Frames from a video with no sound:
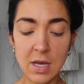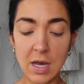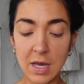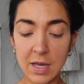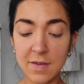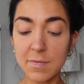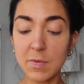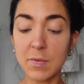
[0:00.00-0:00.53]

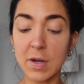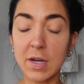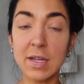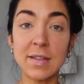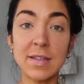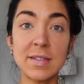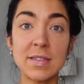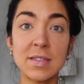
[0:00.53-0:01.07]
I've been wearing
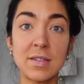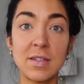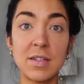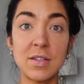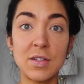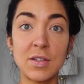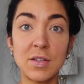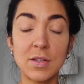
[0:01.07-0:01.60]
this
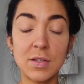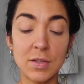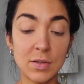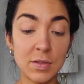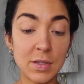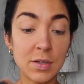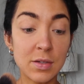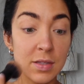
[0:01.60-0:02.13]

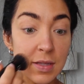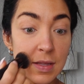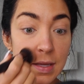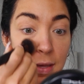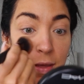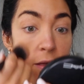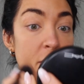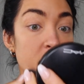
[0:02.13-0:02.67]
literally
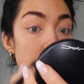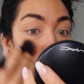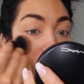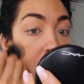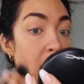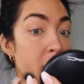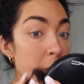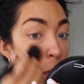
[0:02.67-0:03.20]
like every
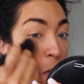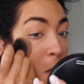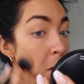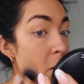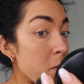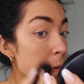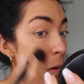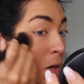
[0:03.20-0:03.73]
day
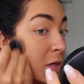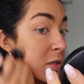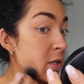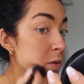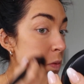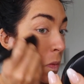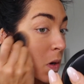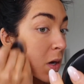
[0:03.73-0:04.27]
when I
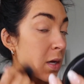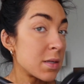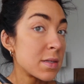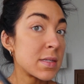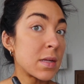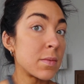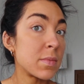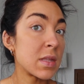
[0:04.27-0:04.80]
just want
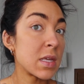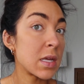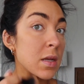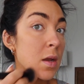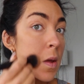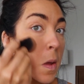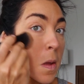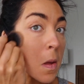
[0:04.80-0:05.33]
something